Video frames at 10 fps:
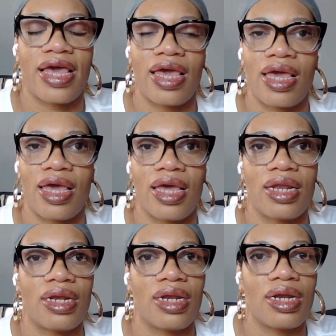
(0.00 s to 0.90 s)

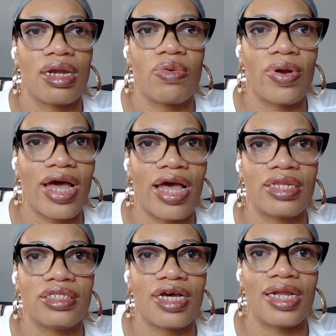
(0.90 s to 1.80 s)
And when I
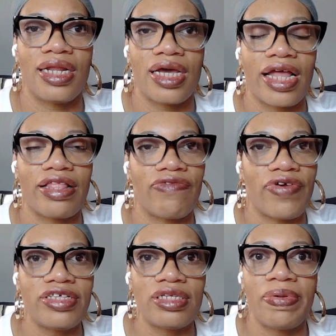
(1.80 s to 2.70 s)
took a look at the
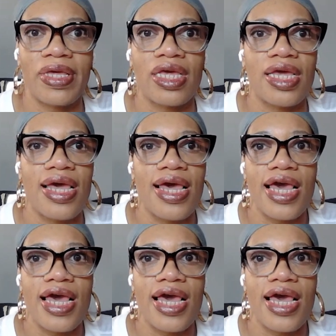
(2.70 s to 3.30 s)
recipe,